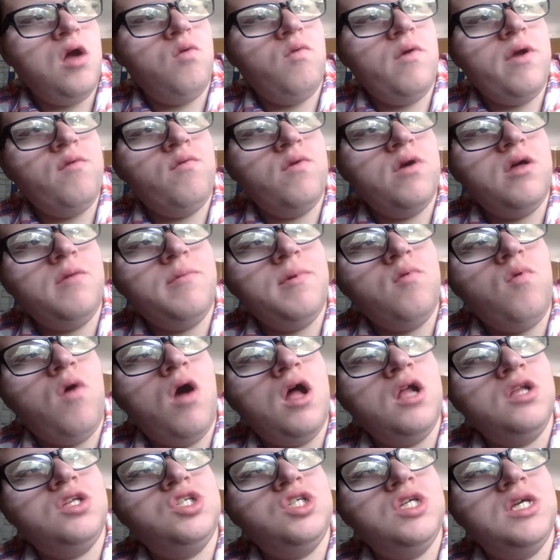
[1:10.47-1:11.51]
We will be
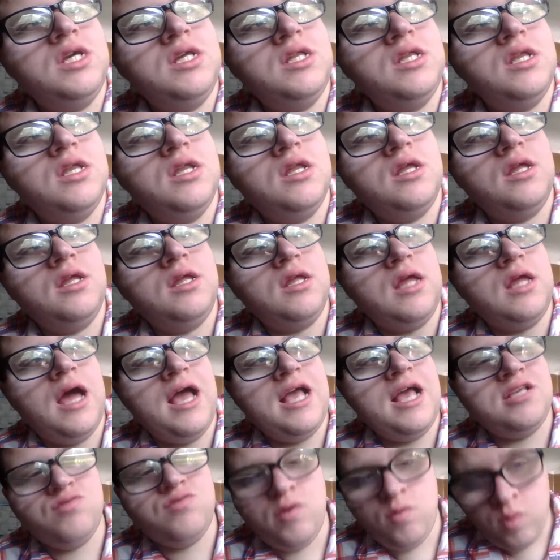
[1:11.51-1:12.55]
watching,
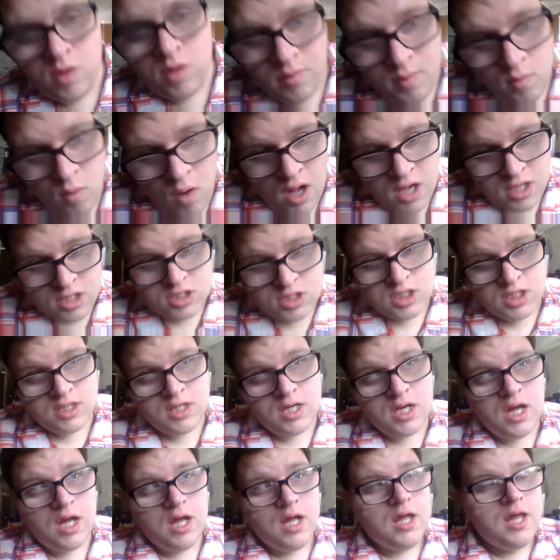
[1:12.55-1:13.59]
guys,
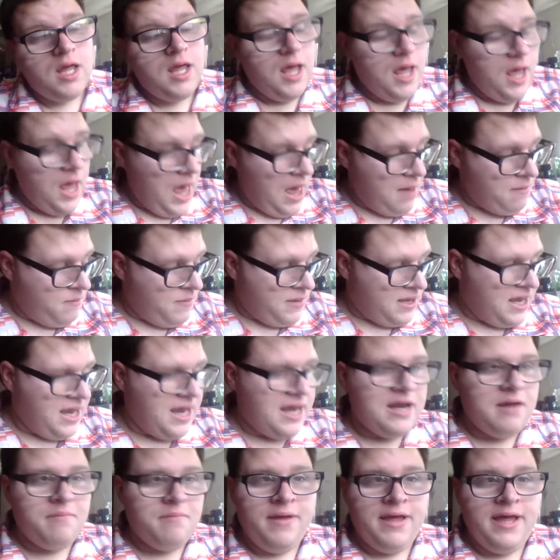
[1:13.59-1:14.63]
Epic
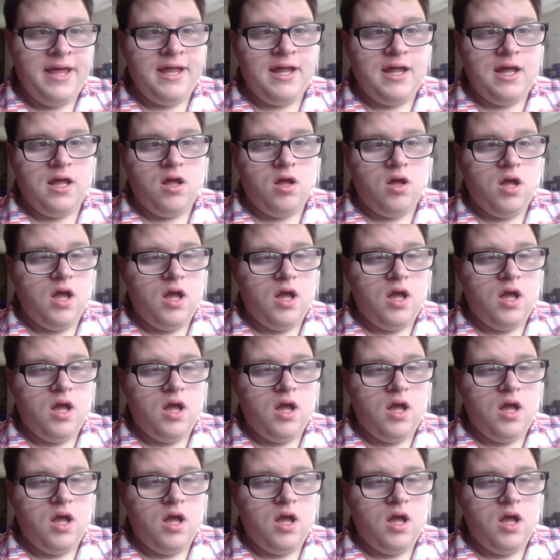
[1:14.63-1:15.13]
Mickey in a bit.